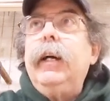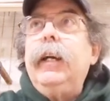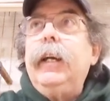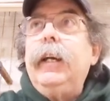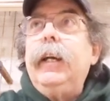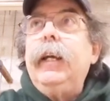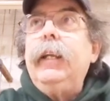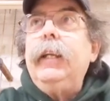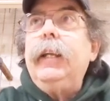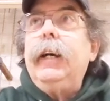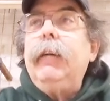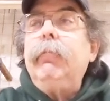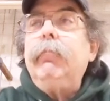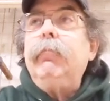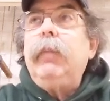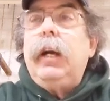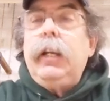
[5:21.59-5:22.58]
And
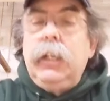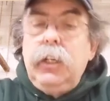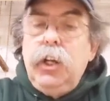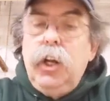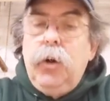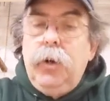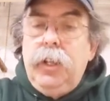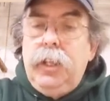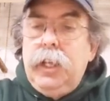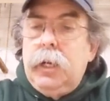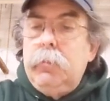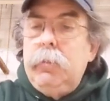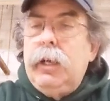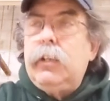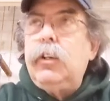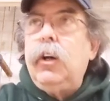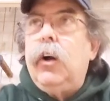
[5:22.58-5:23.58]
I didn't know anything
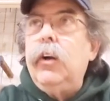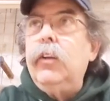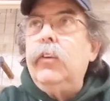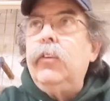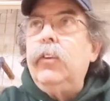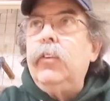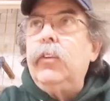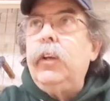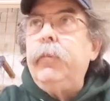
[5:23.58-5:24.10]
about TARDISes.